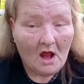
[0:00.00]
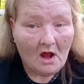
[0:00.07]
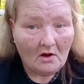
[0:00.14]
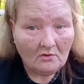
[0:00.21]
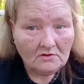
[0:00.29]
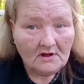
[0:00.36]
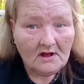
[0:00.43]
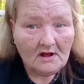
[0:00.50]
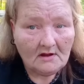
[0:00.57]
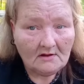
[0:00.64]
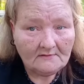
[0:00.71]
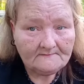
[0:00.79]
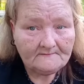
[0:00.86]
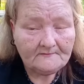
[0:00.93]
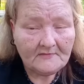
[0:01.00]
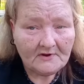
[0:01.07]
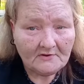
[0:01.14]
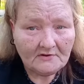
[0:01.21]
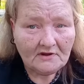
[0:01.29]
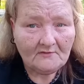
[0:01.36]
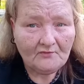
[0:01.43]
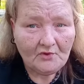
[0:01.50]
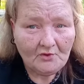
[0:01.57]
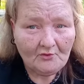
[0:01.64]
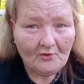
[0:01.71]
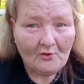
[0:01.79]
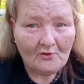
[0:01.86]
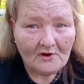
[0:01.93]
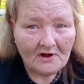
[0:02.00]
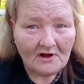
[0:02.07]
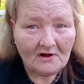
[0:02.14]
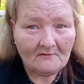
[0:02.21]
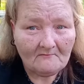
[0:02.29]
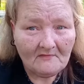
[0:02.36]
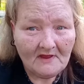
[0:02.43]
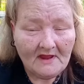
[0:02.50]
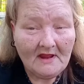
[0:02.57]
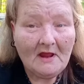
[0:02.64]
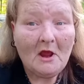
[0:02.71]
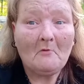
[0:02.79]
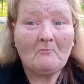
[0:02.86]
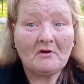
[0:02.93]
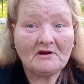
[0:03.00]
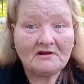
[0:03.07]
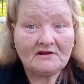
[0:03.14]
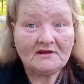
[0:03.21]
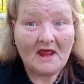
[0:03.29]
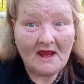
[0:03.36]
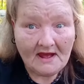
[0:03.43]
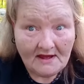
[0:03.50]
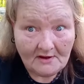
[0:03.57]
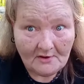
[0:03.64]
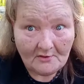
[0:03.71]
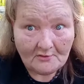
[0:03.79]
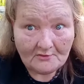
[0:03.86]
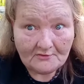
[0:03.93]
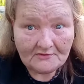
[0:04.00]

Oh yeah, there's something growing in them. Potatoes.